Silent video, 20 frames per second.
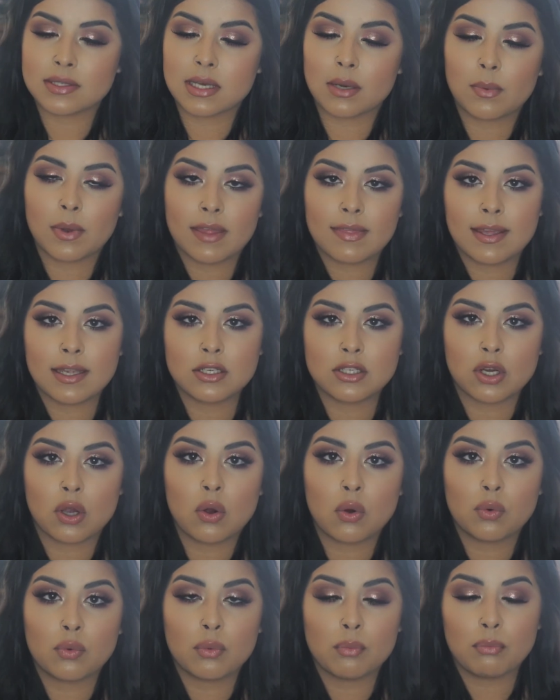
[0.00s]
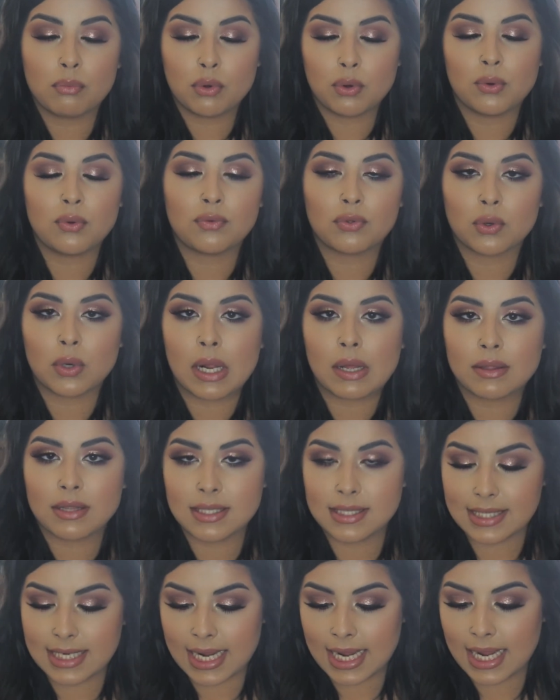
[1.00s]
That way they don't move throughout
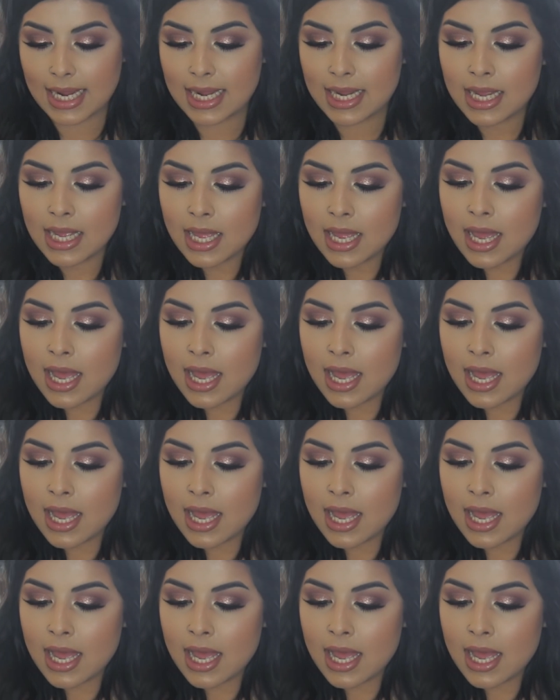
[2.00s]
the day.